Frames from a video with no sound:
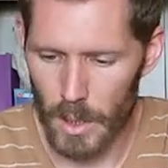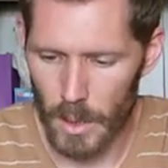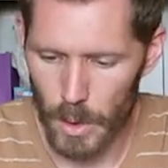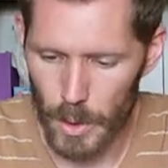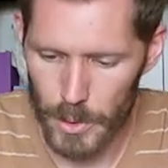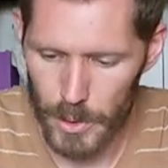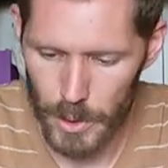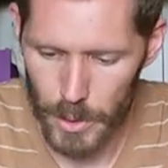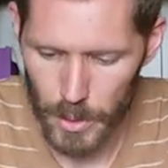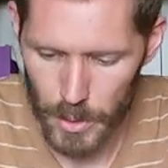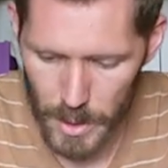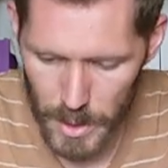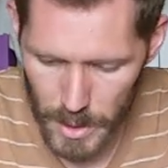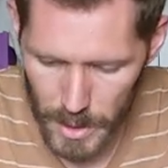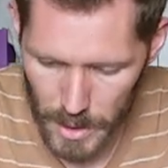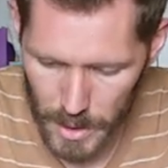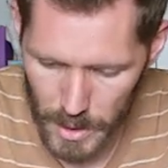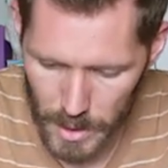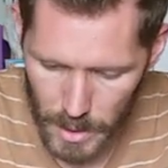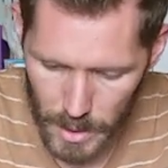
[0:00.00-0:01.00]
Also,
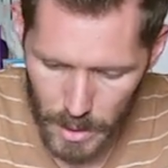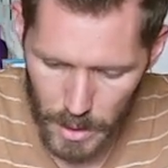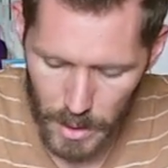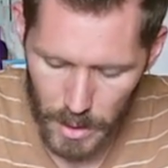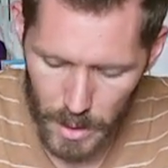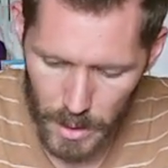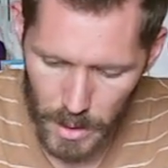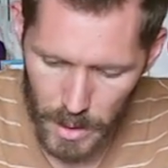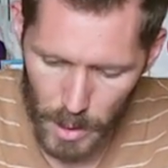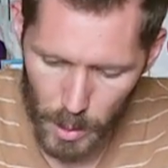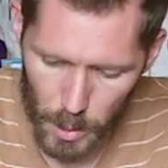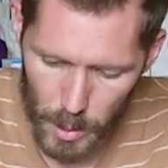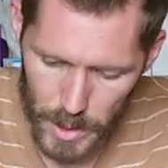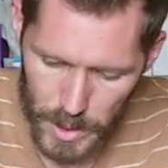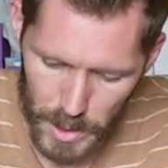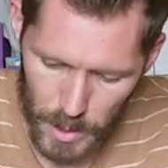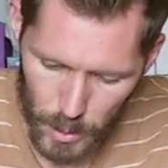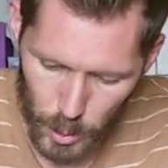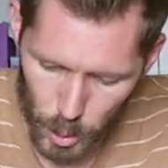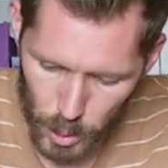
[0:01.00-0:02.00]
there
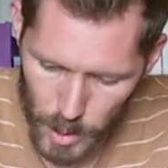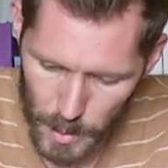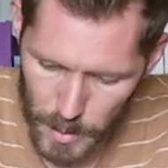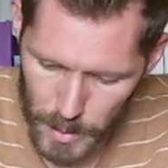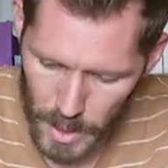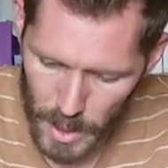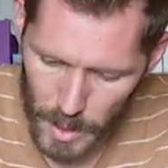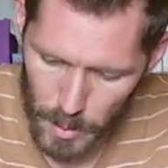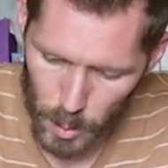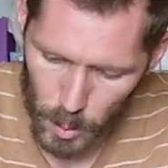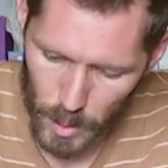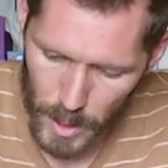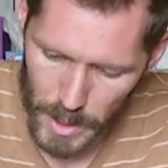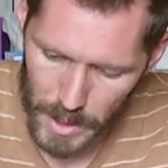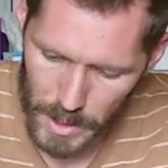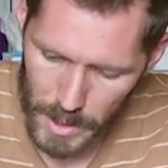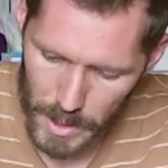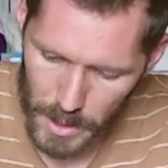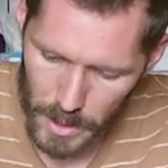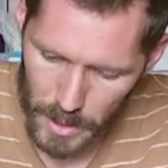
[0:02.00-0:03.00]
was some grip tape right
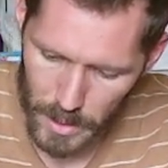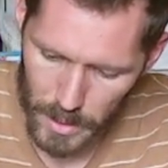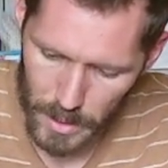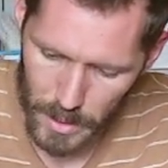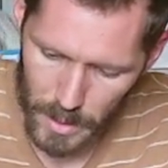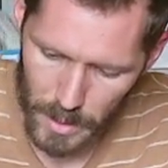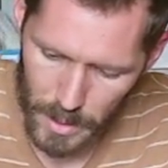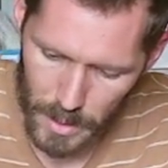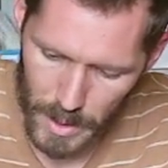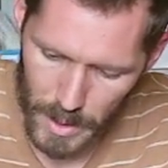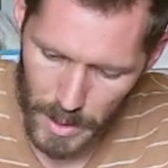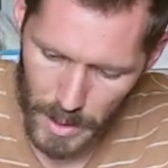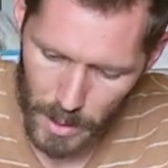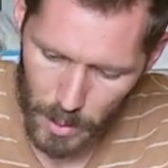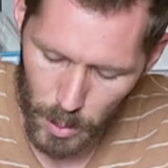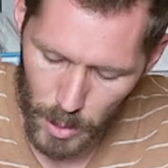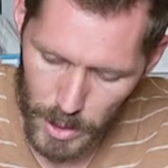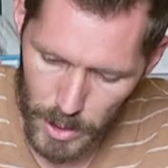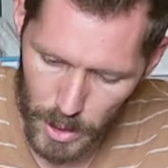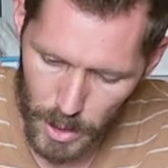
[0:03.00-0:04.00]
here that
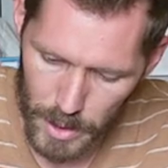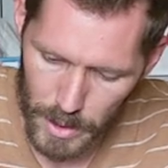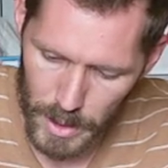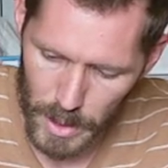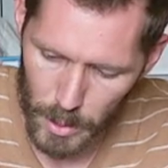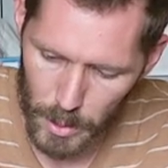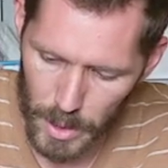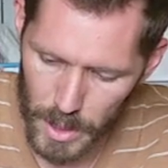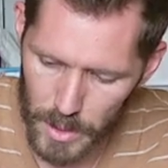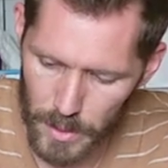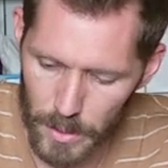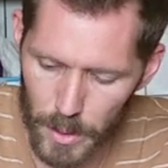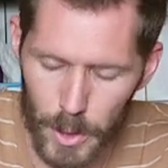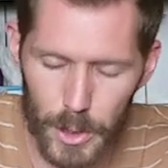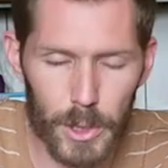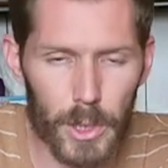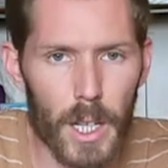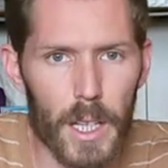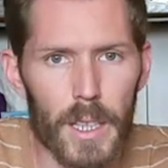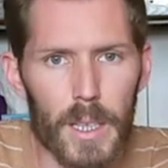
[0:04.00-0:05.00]
was on there when he
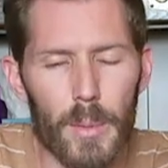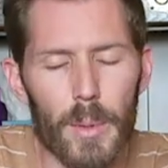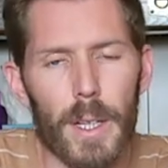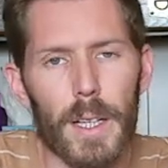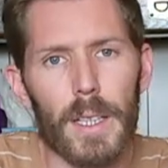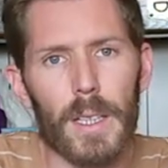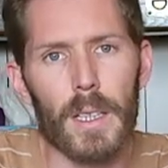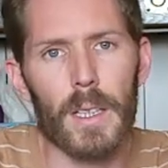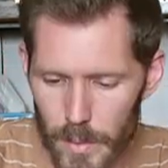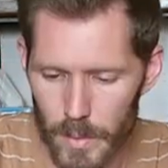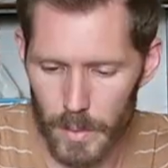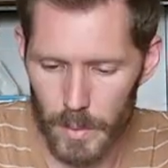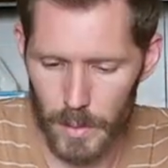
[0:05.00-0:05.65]
first got the bike,